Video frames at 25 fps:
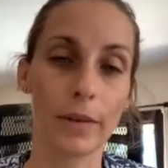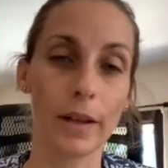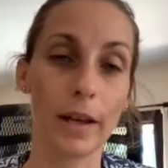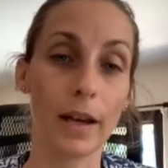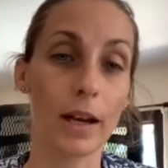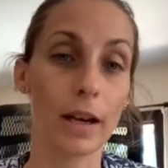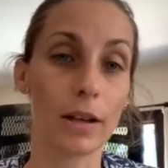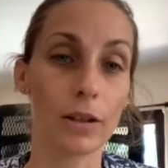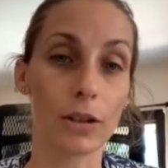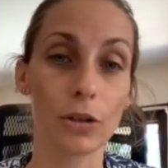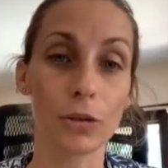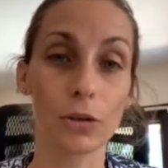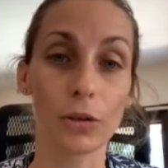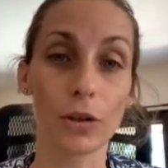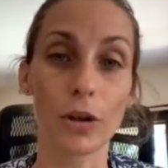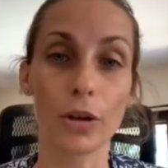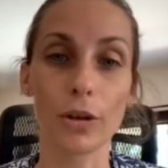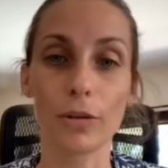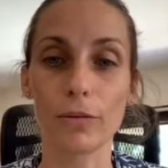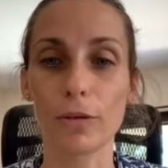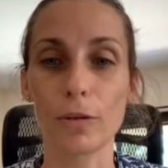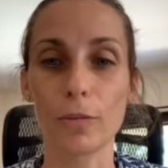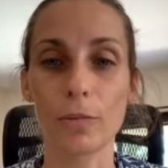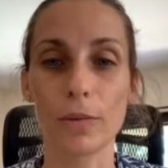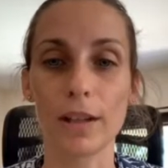You'll know it
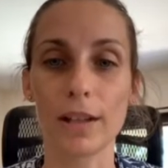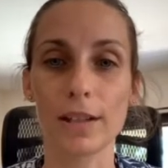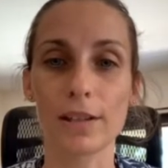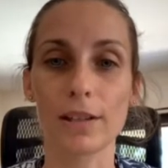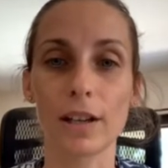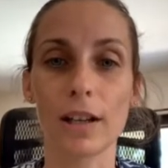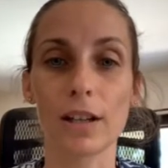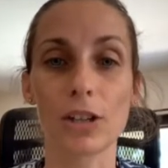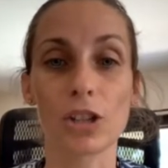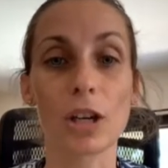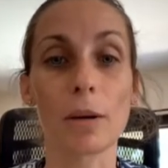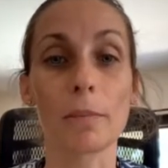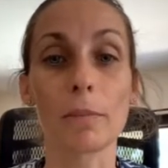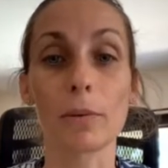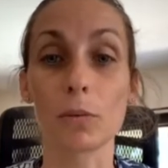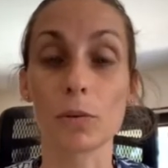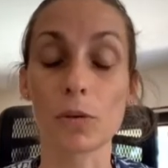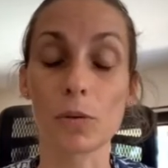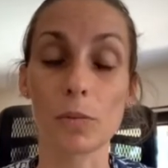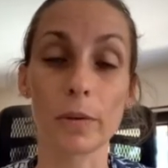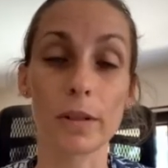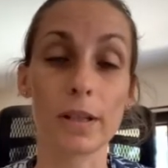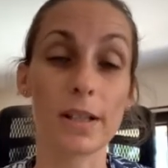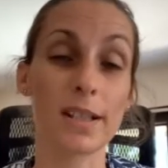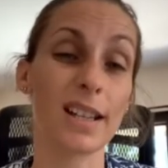from things like jumpers,
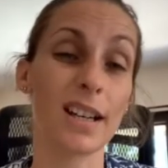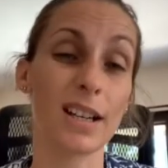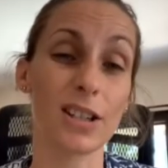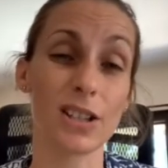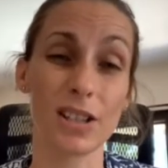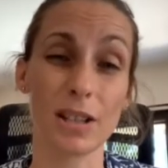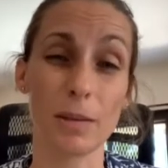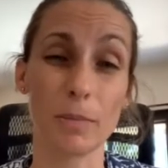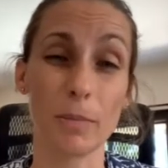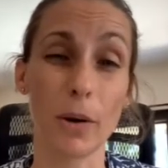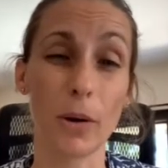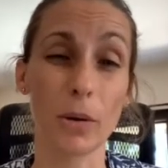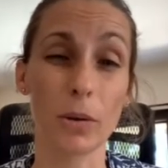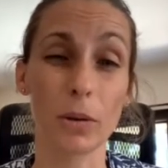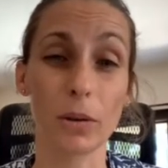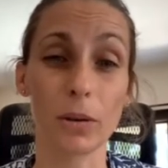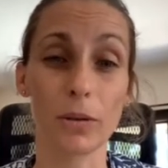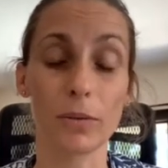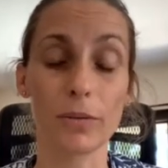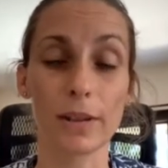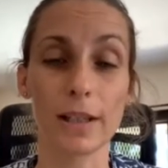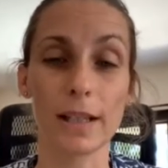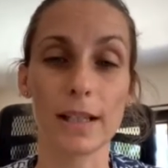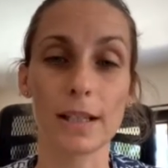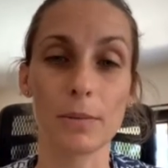which is actually polo
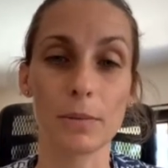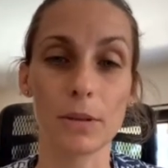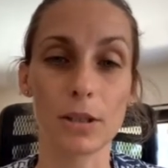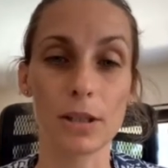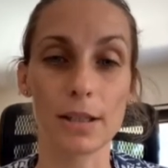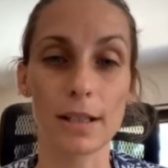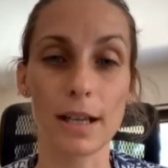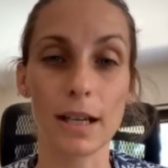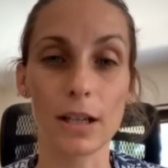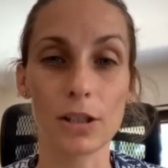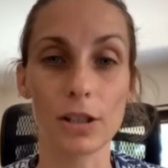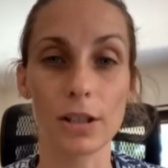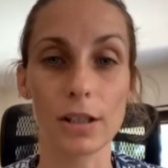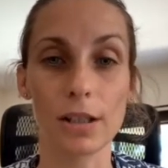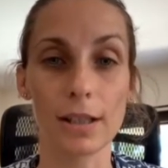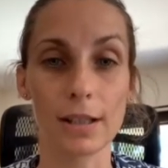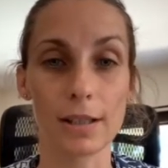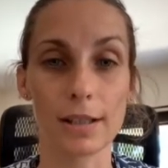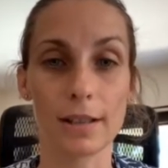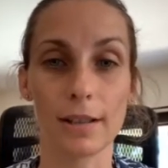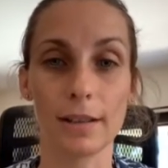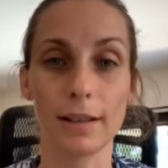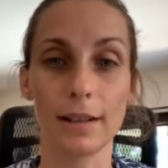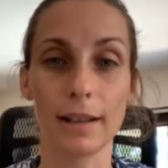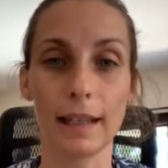fleece, which is actually
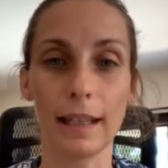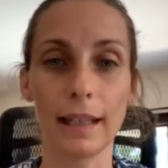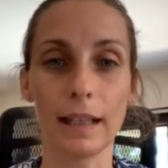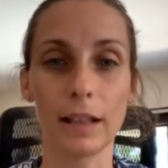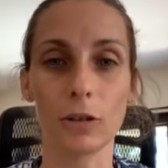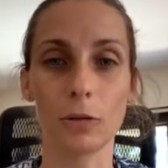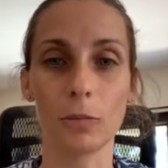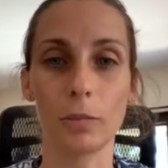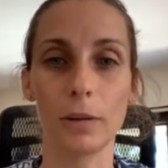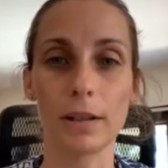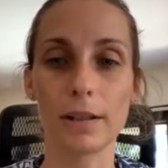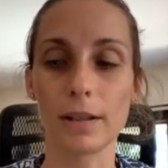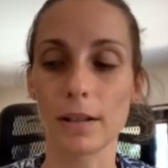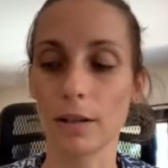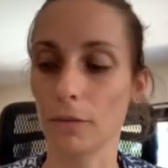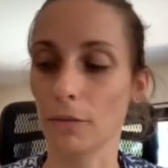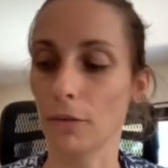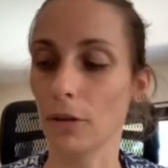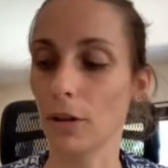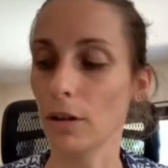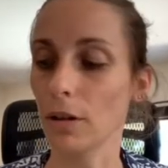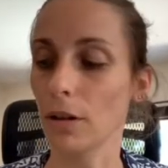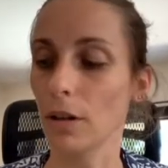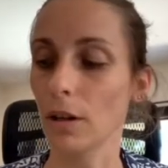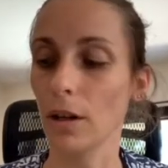just a little bit
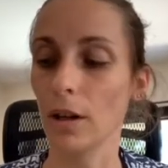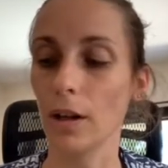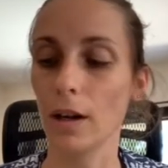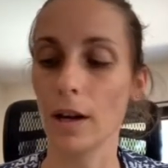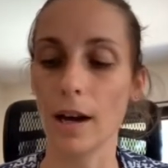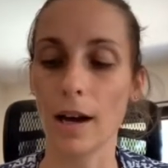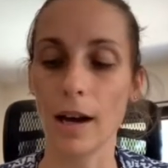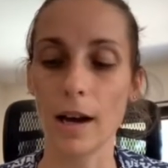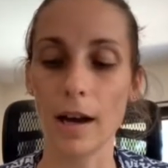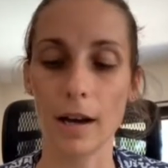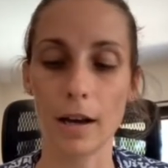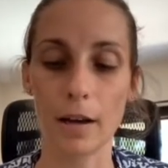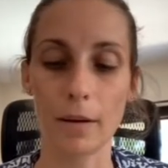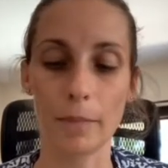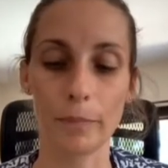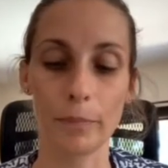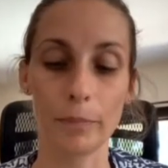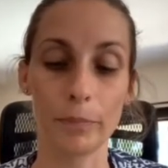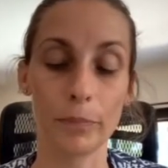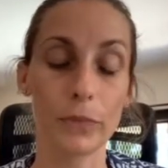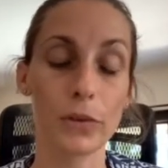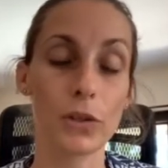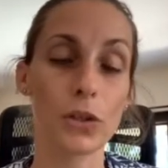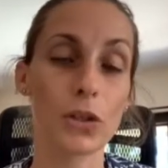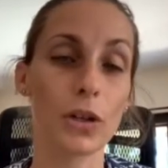different.
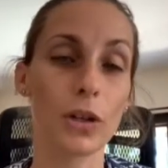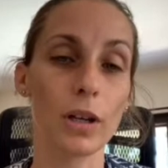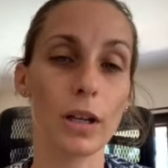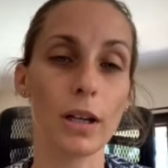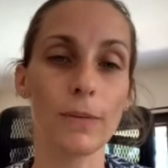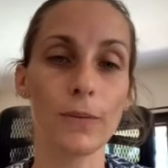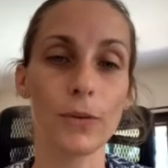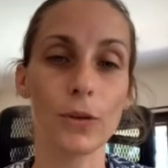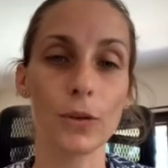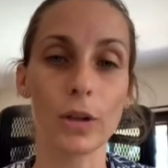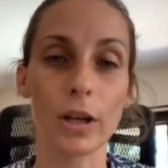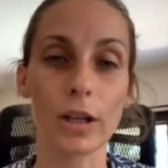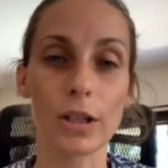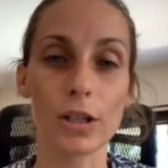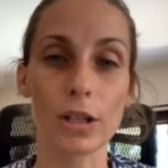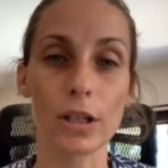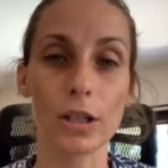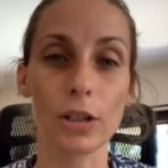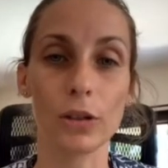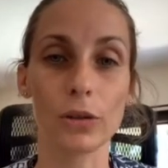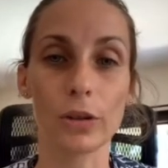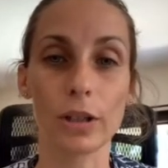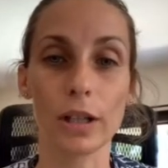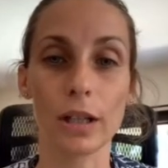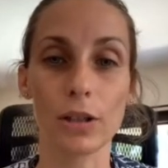So if you're actually
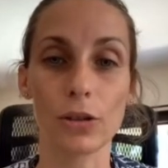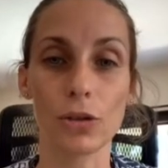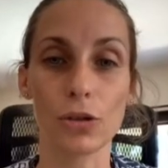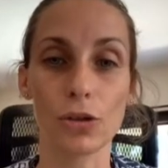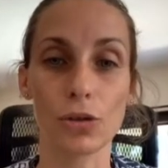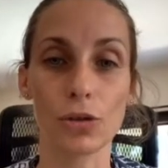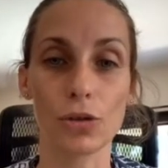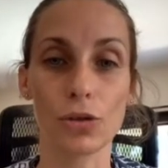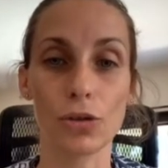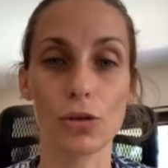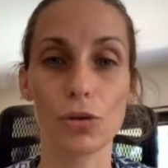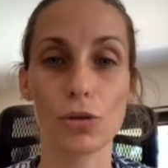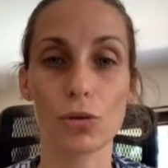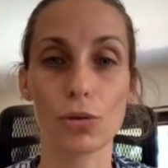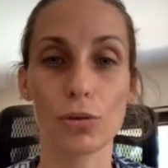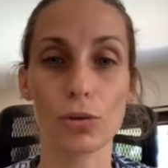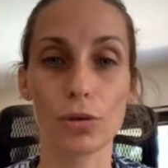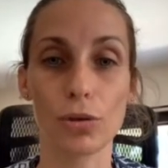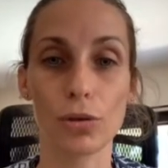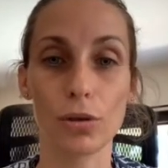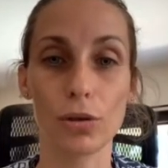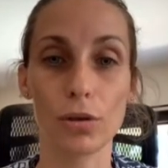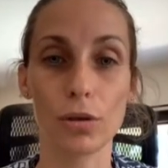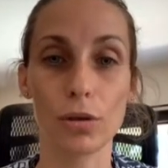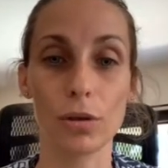looking to
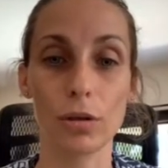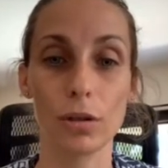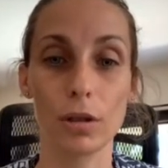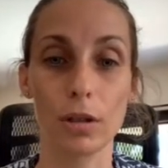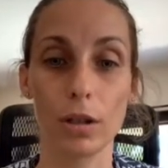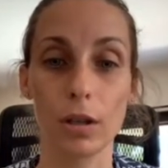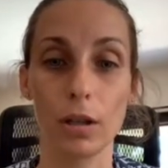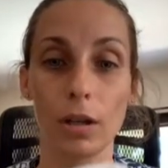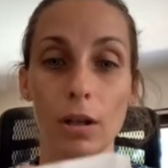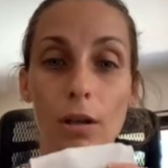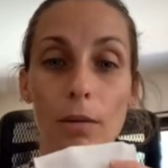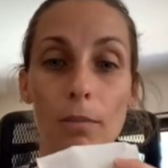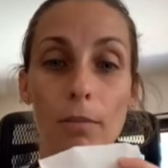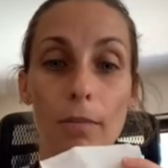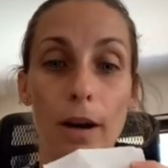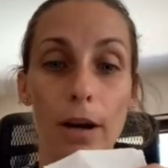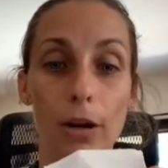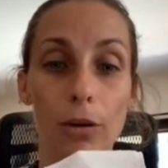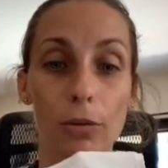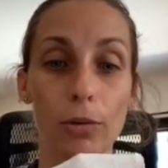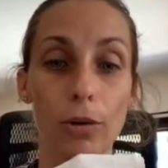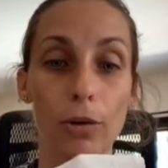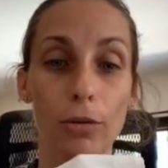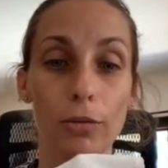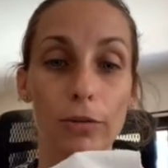source
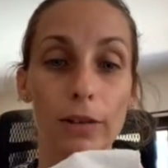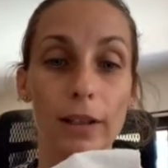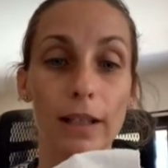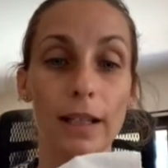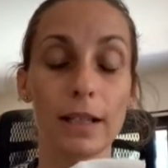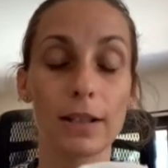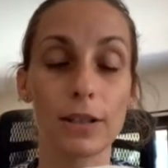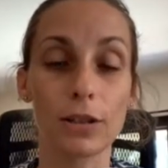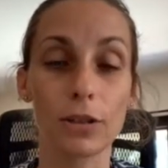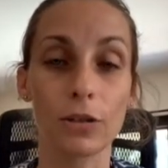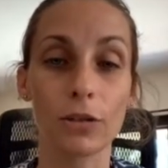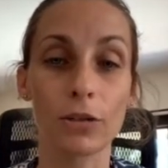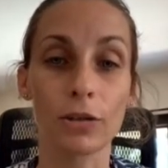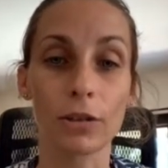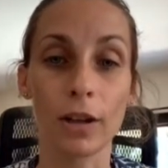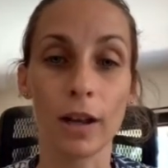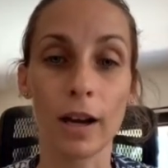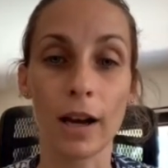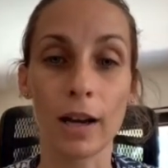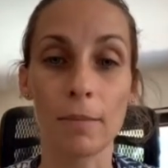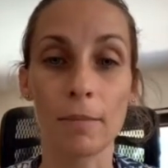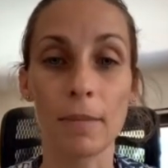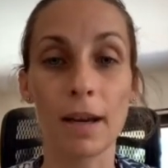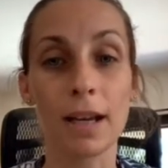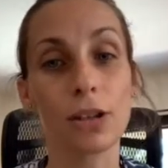micro fleece
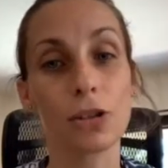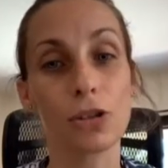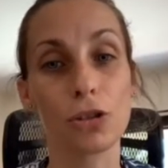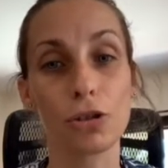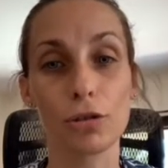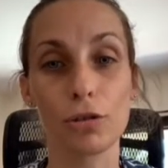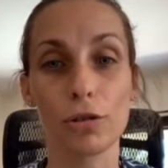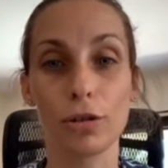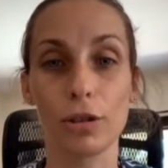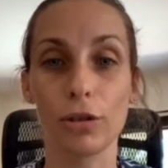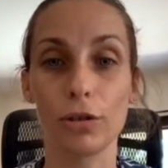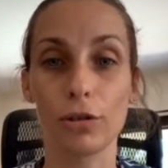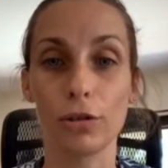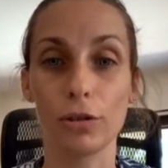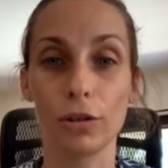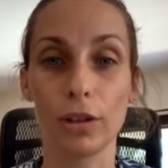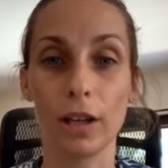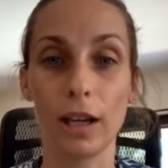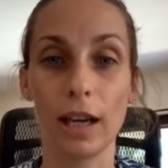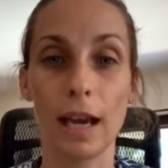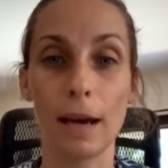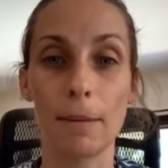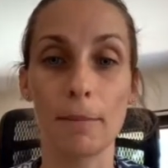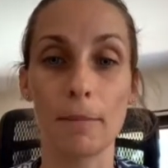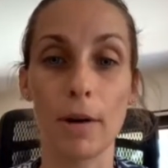online, make sure you're
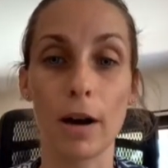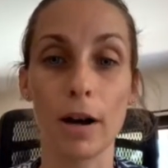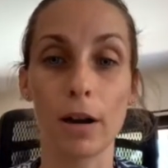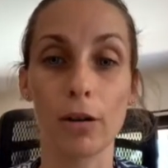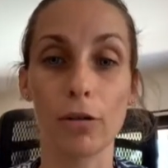looking at micro